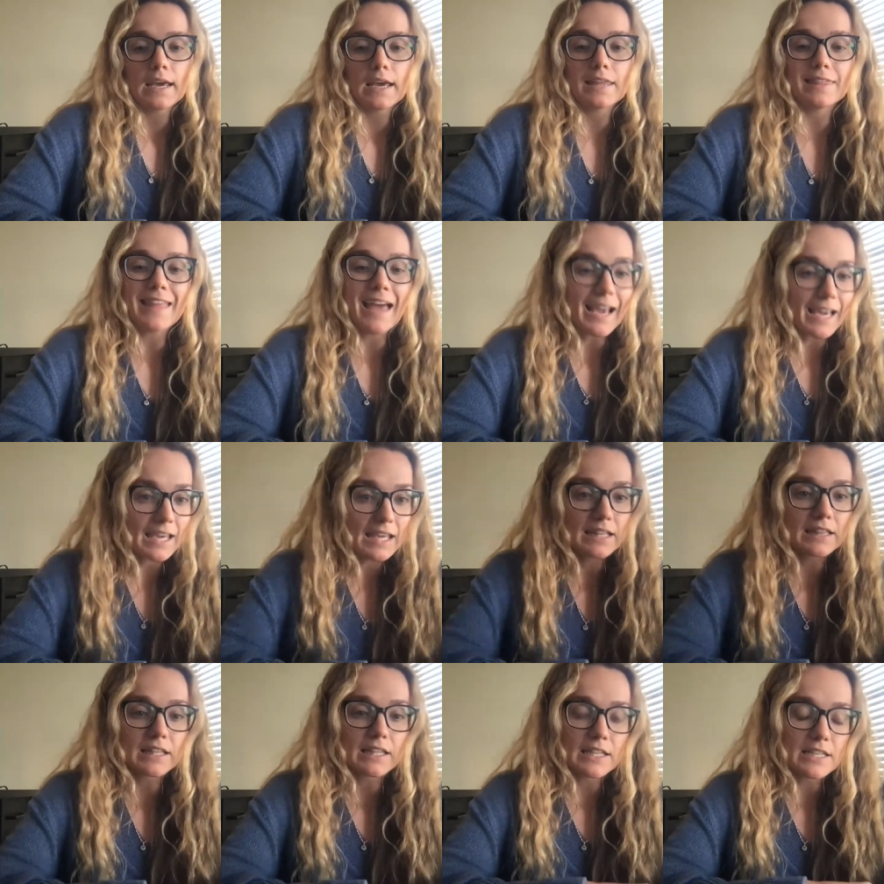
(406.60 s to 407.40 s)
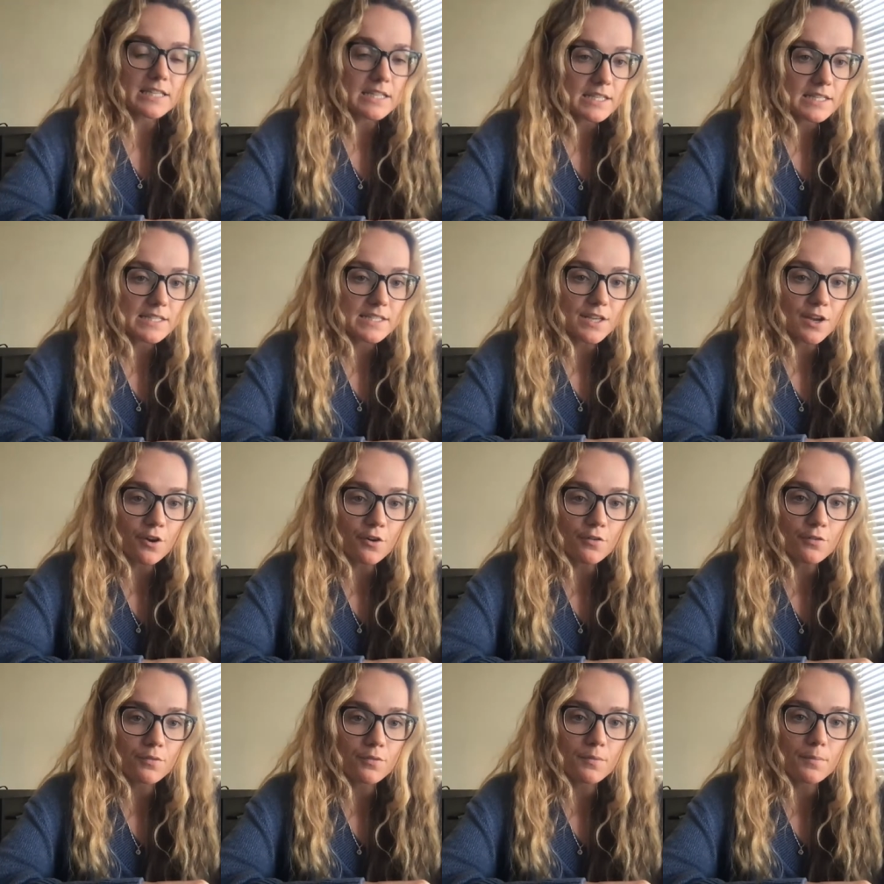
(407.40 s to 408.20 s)
And that can lend
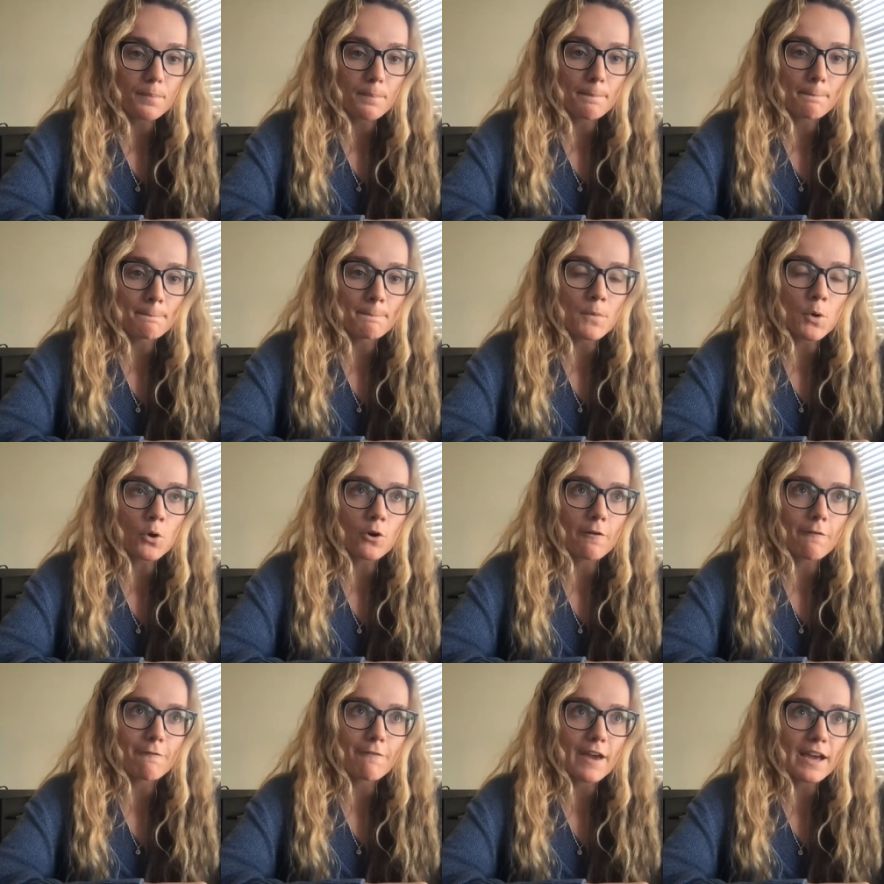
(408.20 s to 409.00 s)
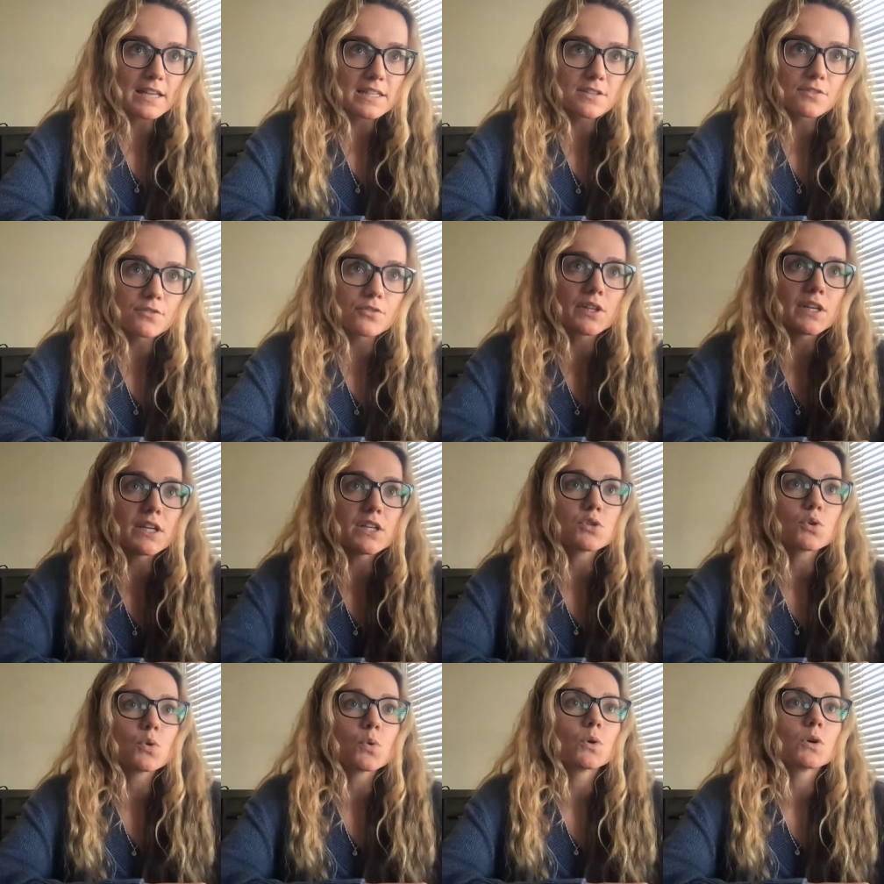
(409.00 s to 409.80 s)
itself more
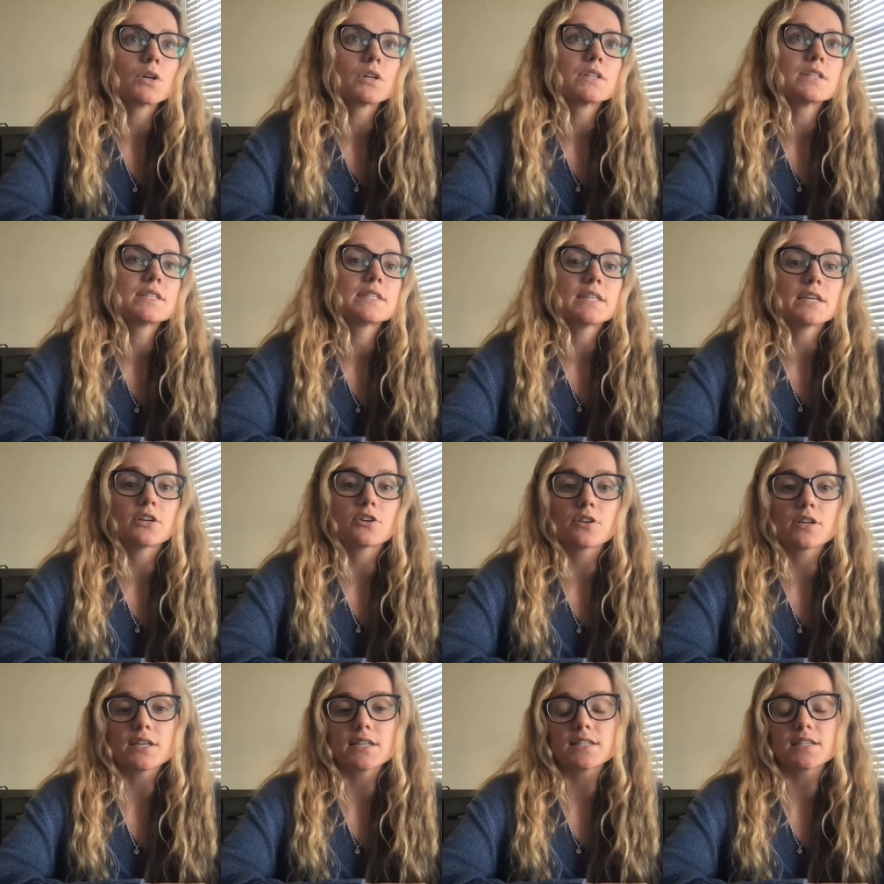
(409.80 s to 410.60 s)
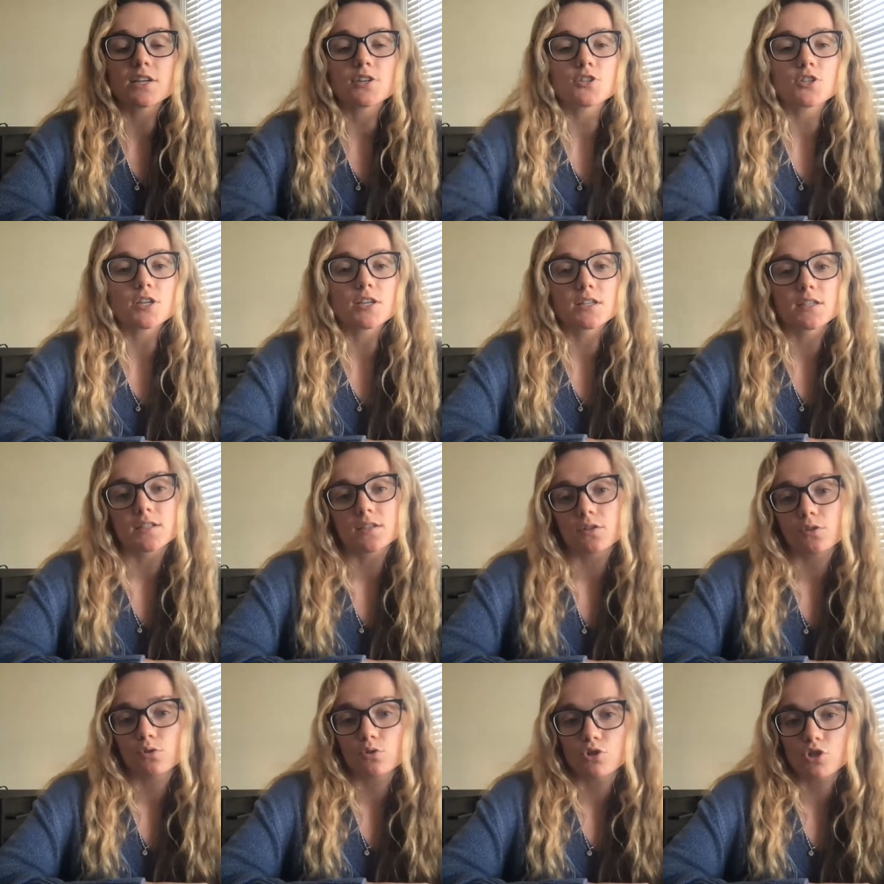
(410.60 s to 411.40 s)
effectively towards theories such
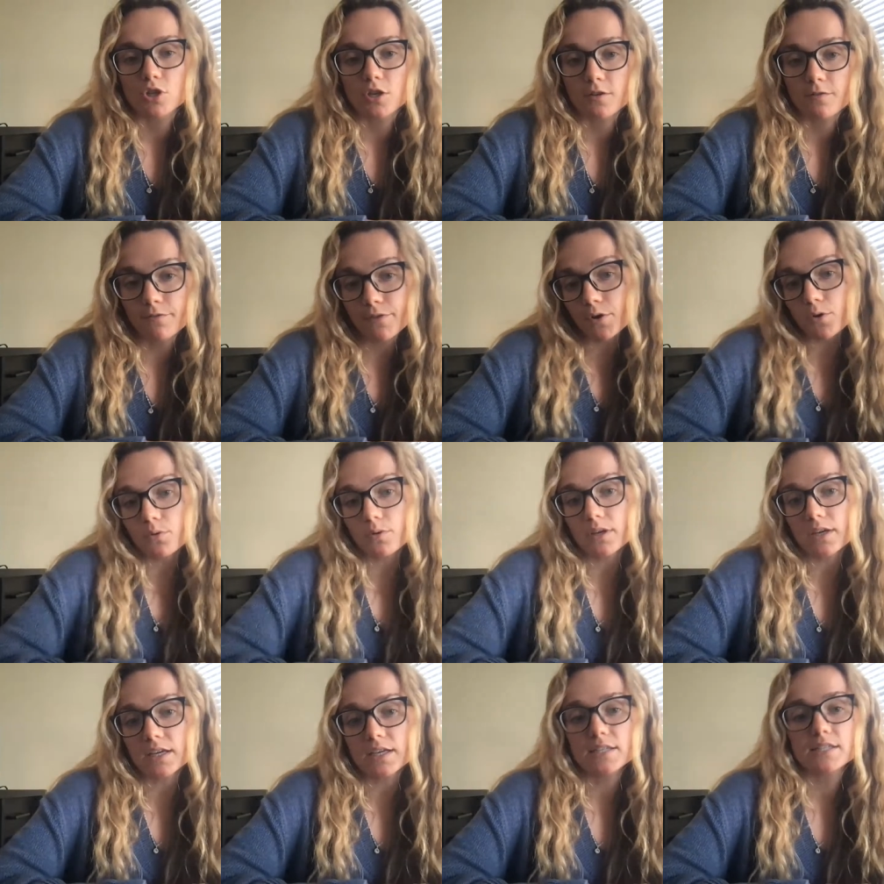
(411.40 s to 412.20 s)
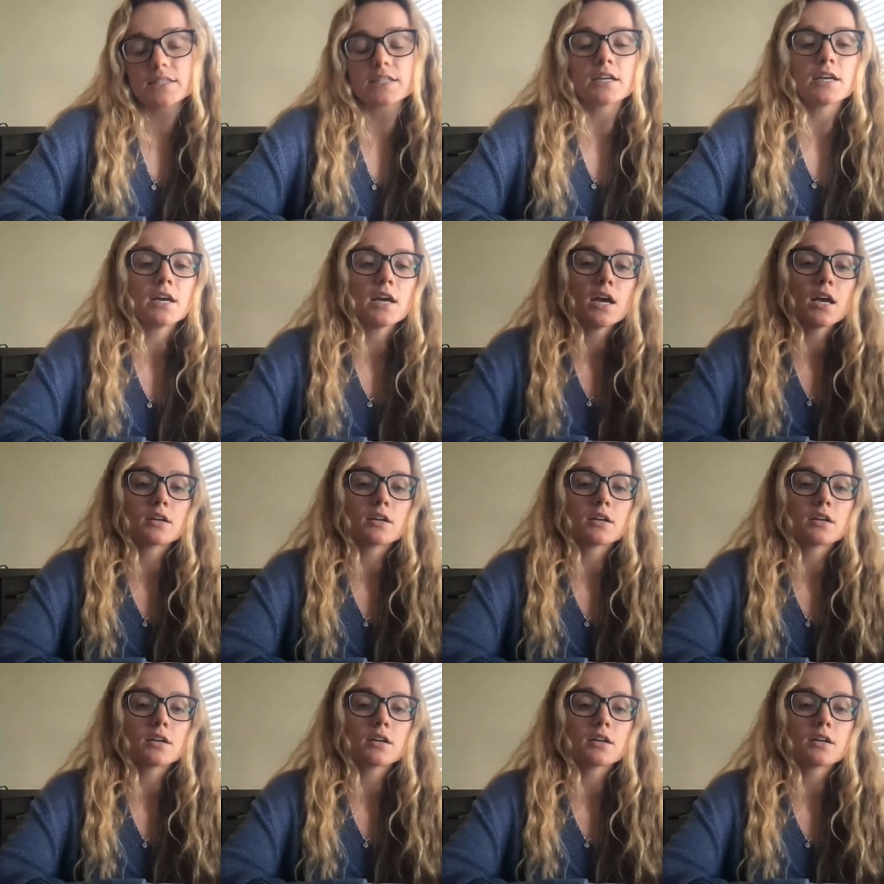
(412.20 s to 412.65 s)
as solution focused,